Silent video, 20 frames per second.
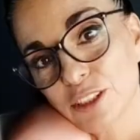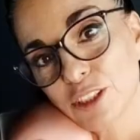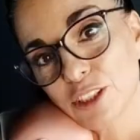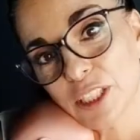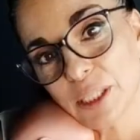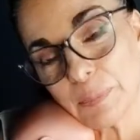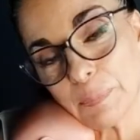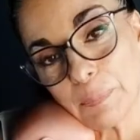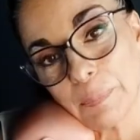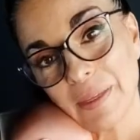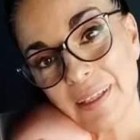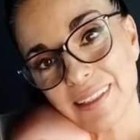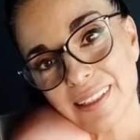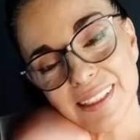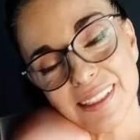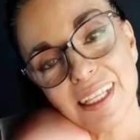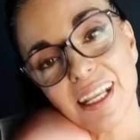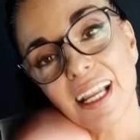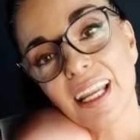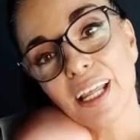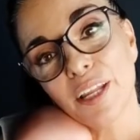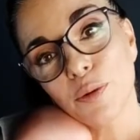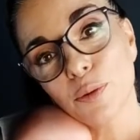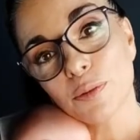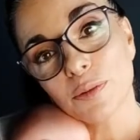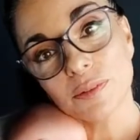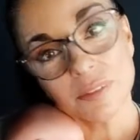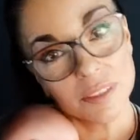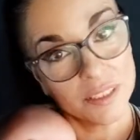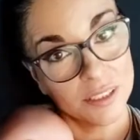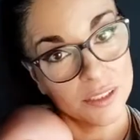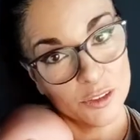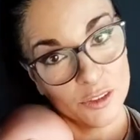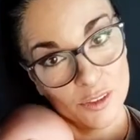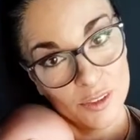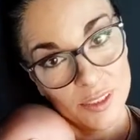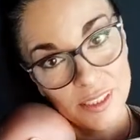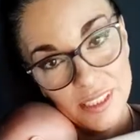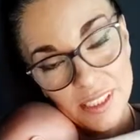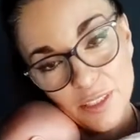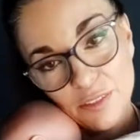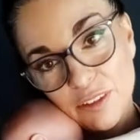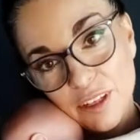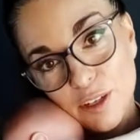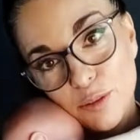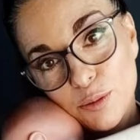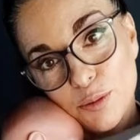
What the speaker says: with my finger and I pull it up.